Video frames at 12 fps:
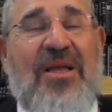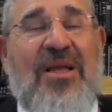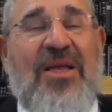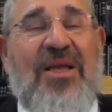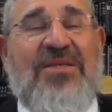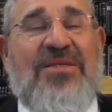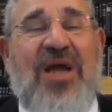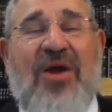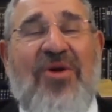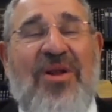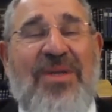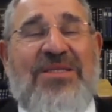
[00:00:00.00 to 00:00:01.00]
his
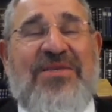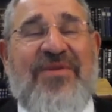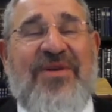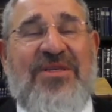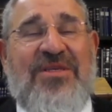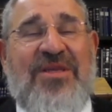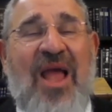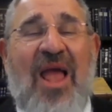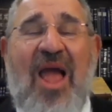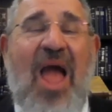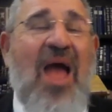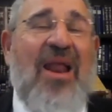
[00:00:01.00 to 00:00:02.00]
Torah and mitzvahs
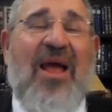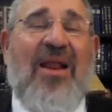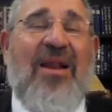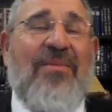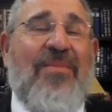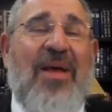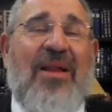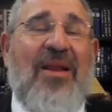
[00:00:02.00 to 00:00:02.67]
and